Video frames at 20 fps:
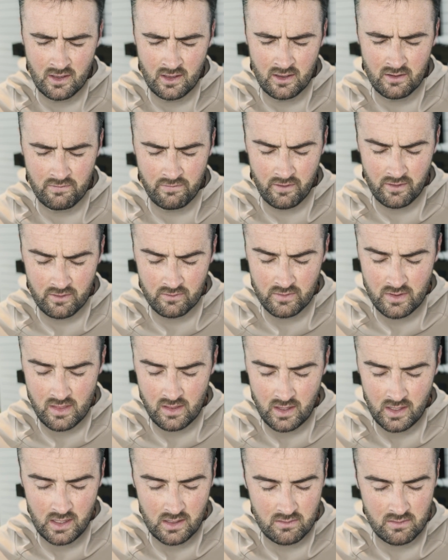And Father, we
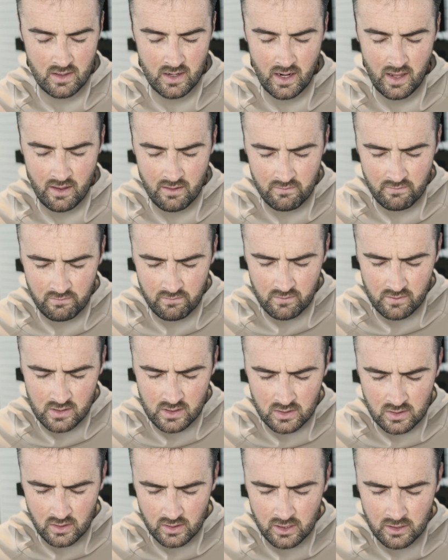thank You that every
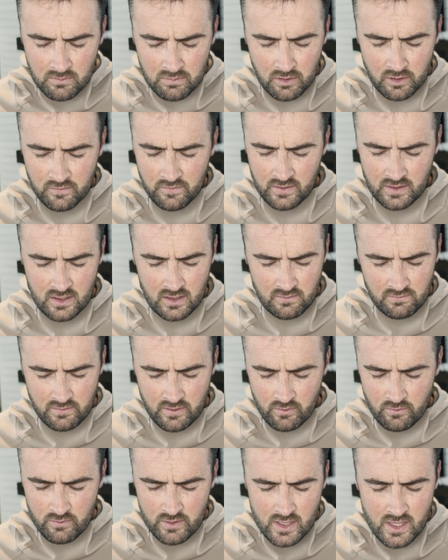good and perfect gift
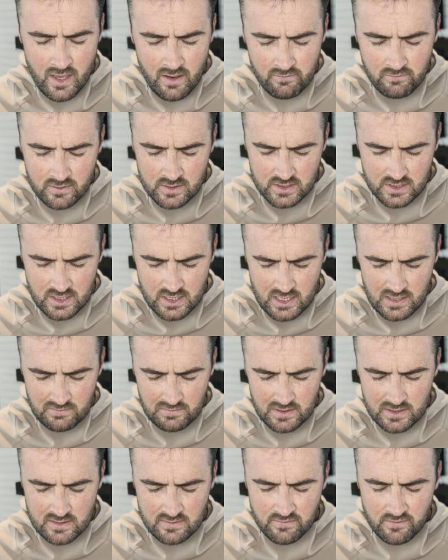that we have
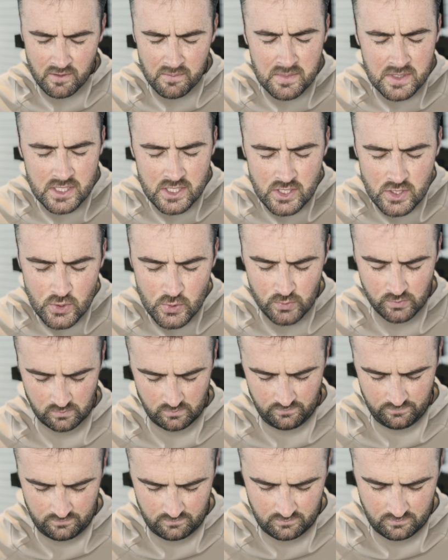received is from You.
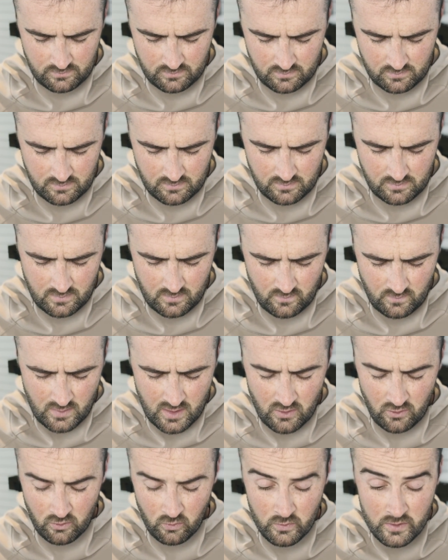
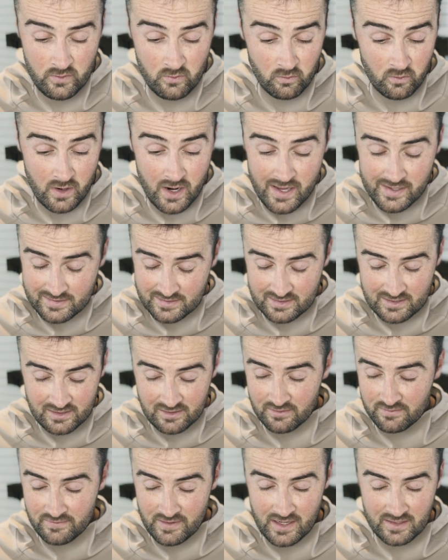And Lord, we rest in
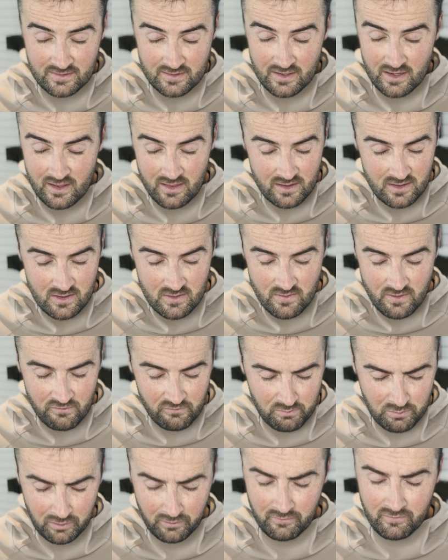the fact today that You
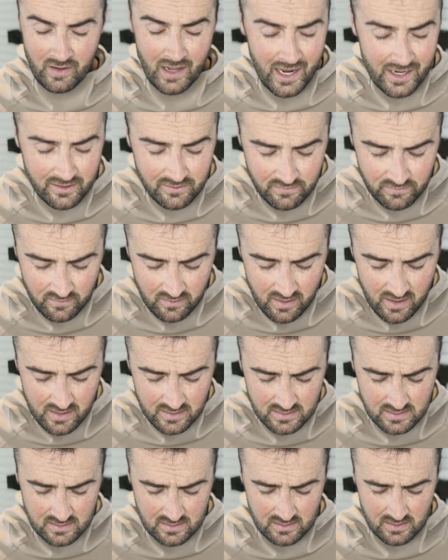have provided for
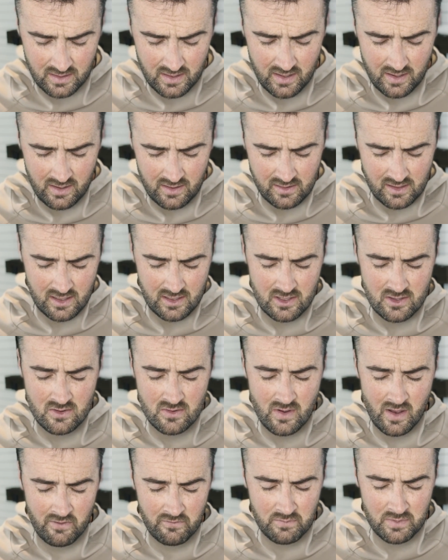us, that
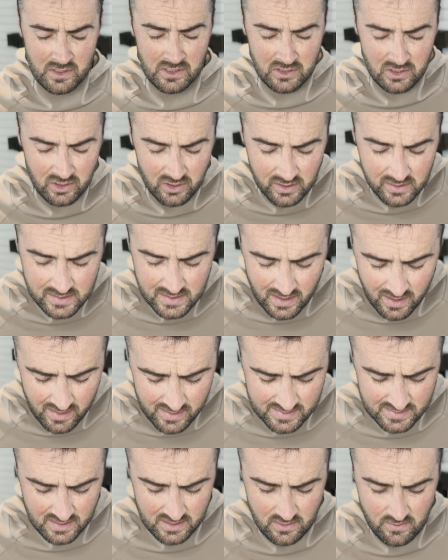You have been good to
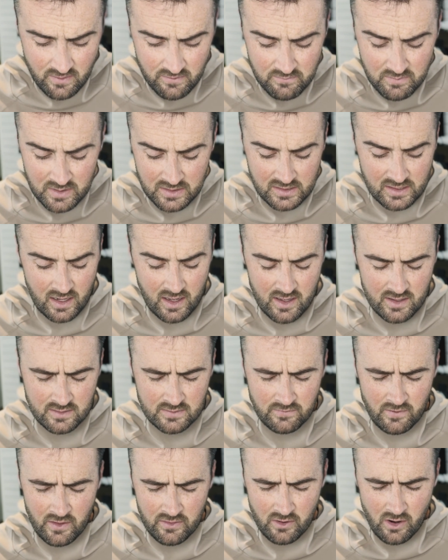us, that You have been kind.
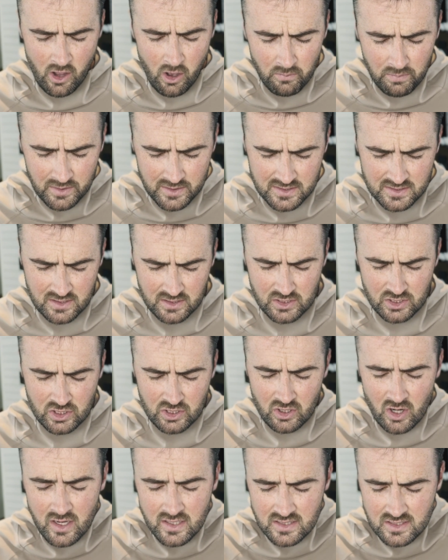Father, help us to
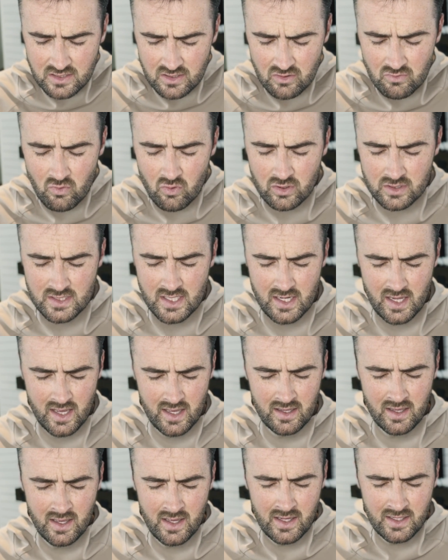trust You more
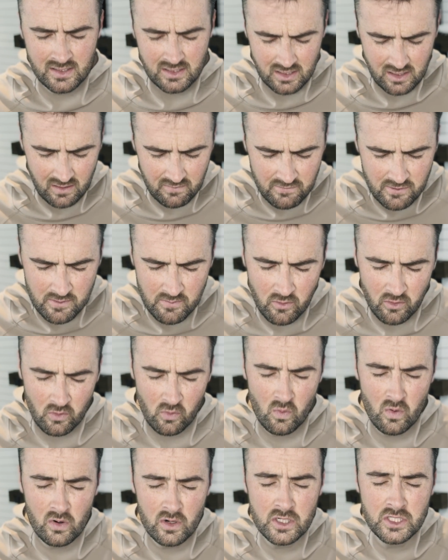today, to give You more
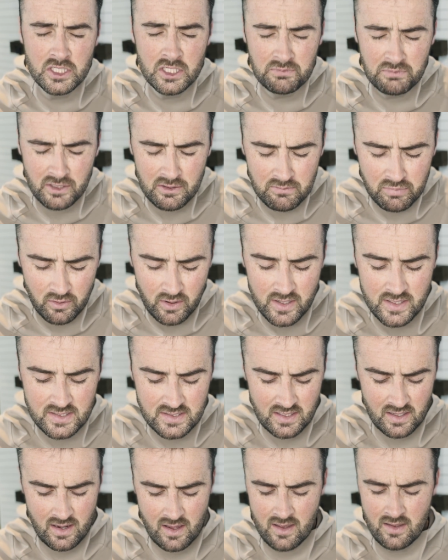worship and praise
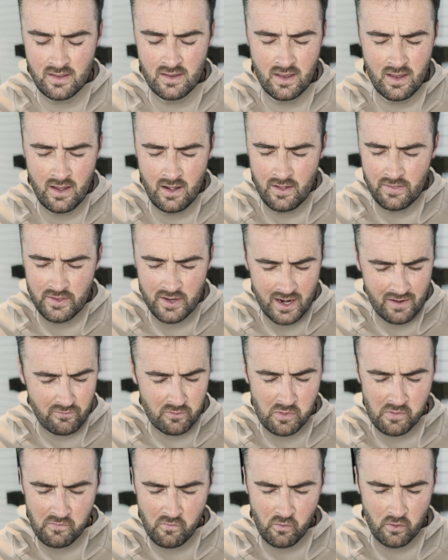today than ever
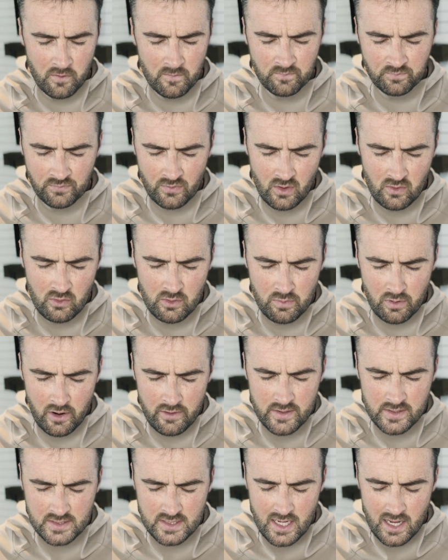before. We
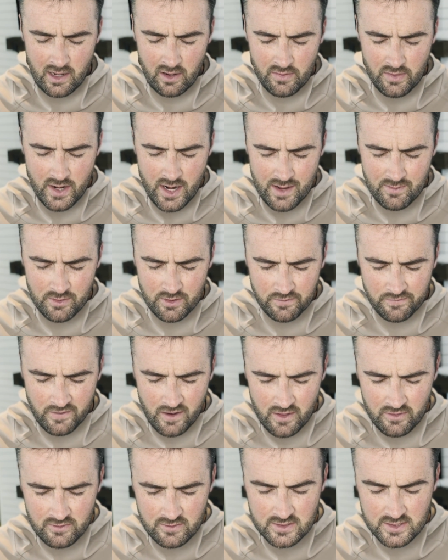pray this now in the name of the
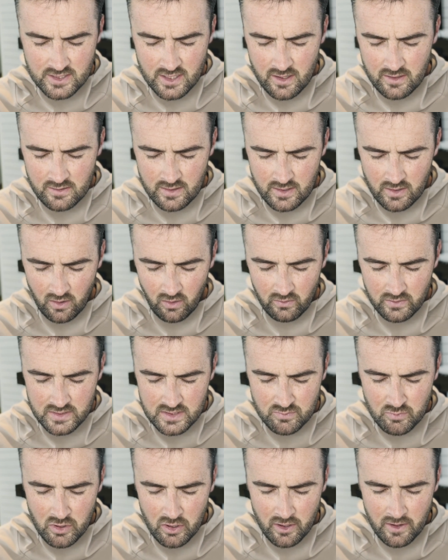Father, Son, and Holy
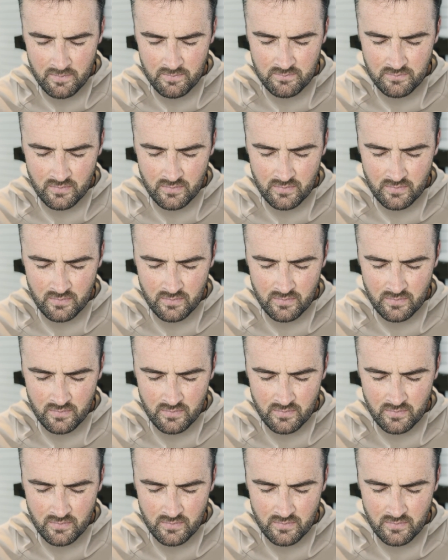Spirit.